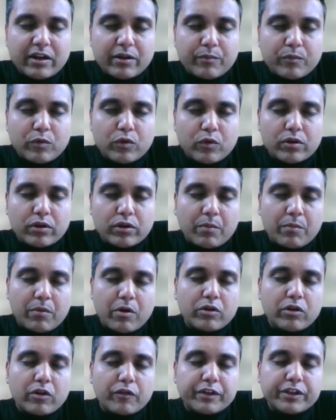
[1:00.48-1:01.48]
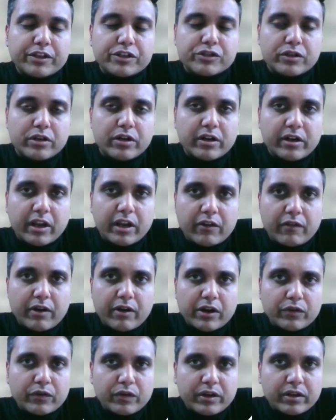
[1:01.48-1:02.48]
and a more amount of insulin
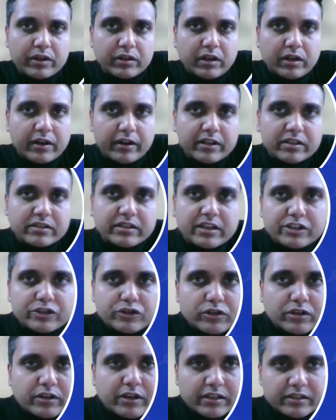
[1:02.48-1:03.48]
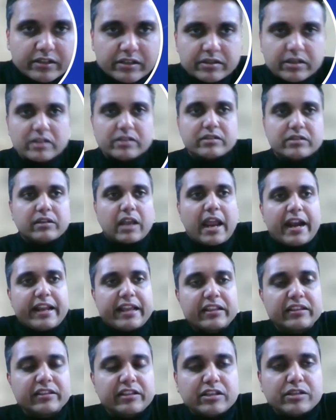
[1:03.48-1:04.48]
required to address the insulin resistance,
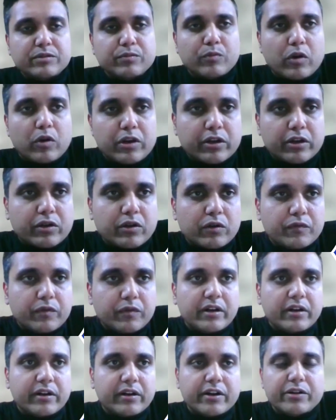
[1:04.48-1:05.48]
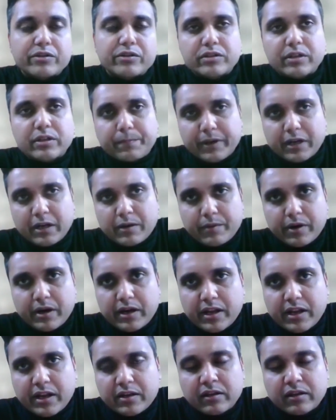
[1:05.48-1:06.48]
adding this molecule will reduce the pill
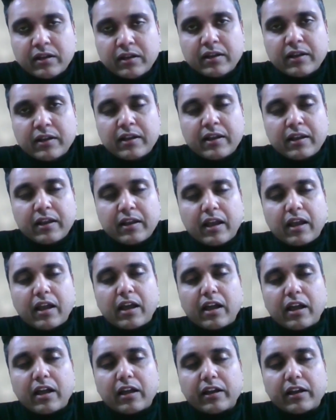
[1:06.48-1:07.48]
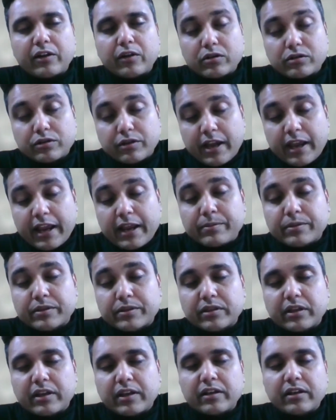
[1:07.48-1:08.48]
burden. It also
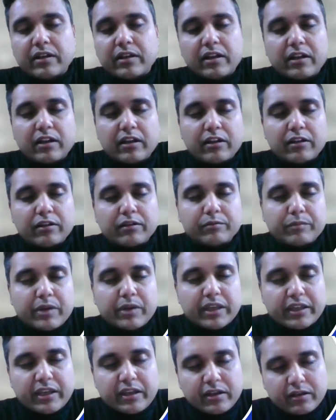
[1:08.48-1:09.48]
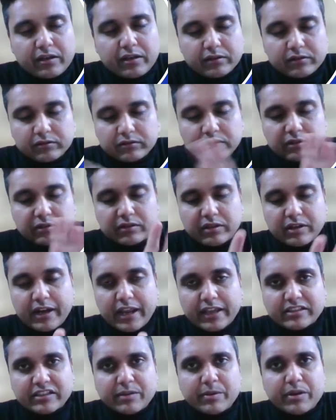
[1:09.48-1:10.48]
helps in making
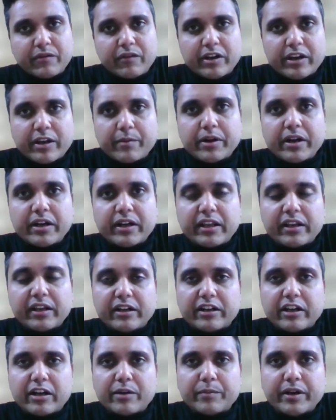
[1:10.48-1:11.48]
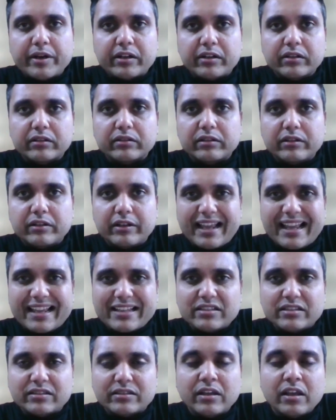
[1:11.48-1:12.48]
glycemic variability little bit
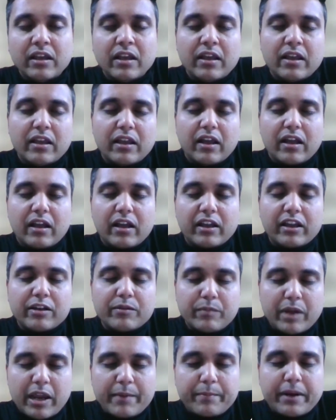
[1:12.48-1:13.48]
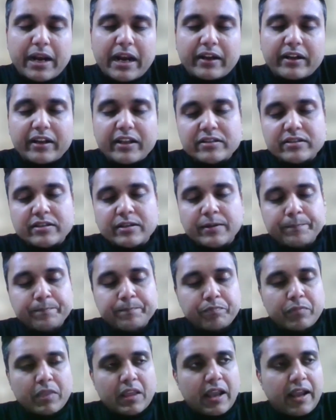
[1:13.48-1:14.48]
less in my practice.
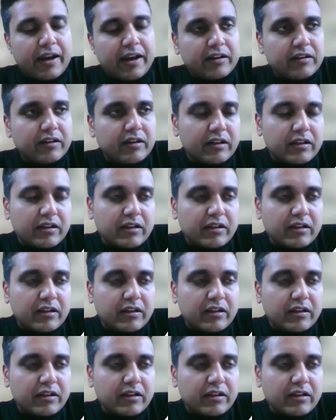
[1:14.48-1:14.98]
And